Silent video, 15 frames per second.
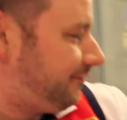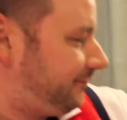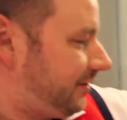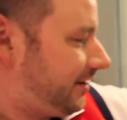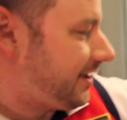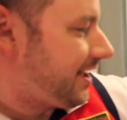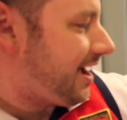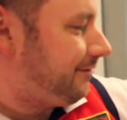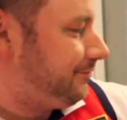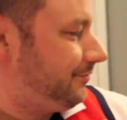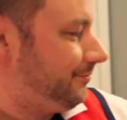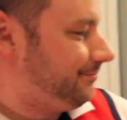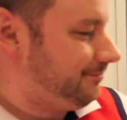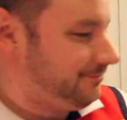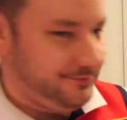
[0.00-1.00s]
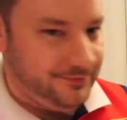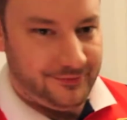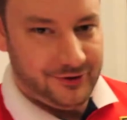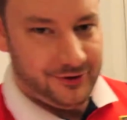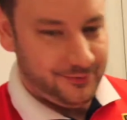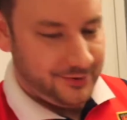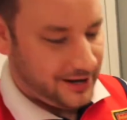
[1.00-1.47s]
that I have them. You
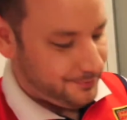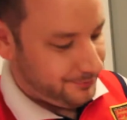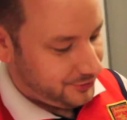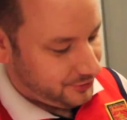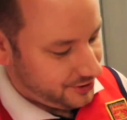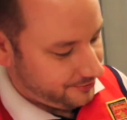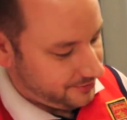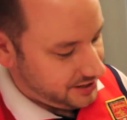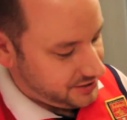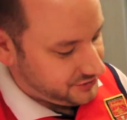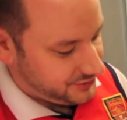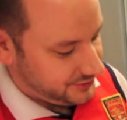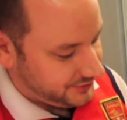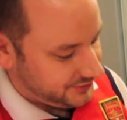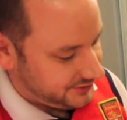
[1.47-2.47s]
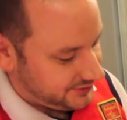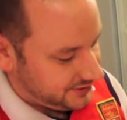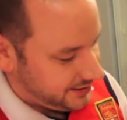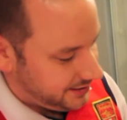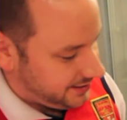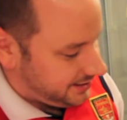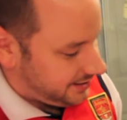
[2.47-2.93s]
know, we got Burning Rangers,
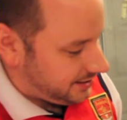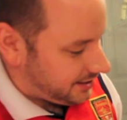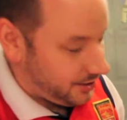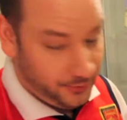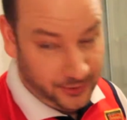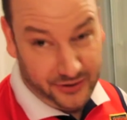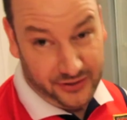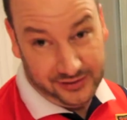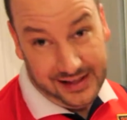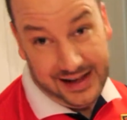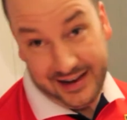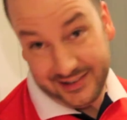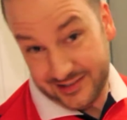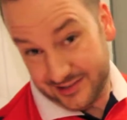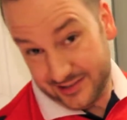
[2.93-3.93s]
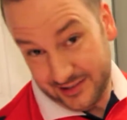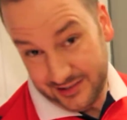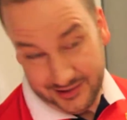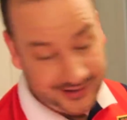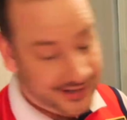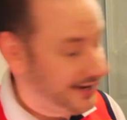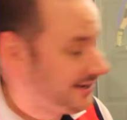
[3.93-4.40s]
one of the last
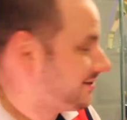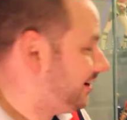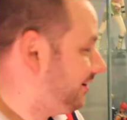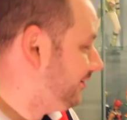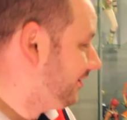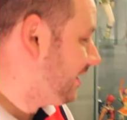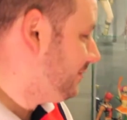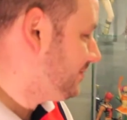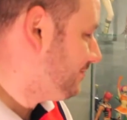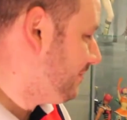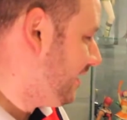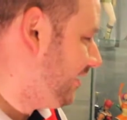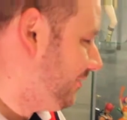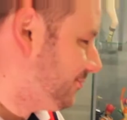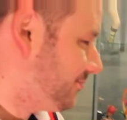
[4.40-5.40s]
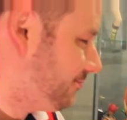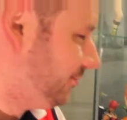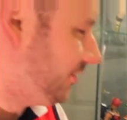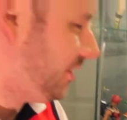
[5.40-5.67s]
Sega Saturn games made. It was really